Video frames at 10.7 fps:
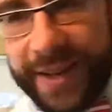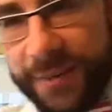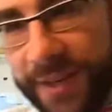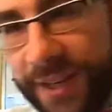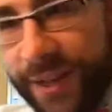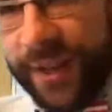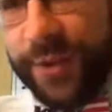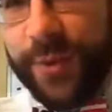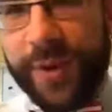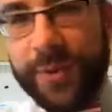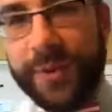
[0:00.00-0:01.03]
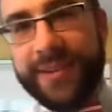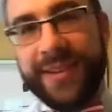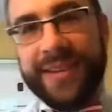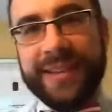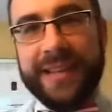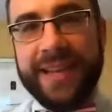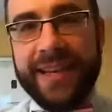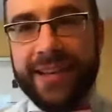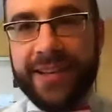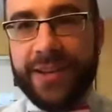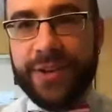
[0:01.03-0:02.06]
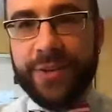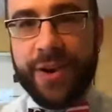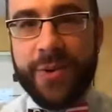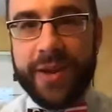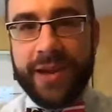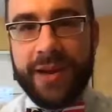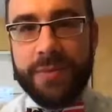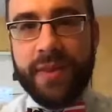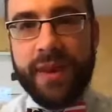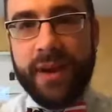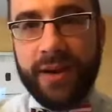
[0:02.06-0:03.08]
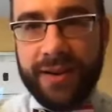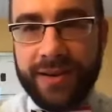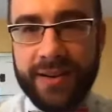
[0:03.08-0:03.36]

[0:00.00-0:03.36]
I'm curious, what was it like growing up there?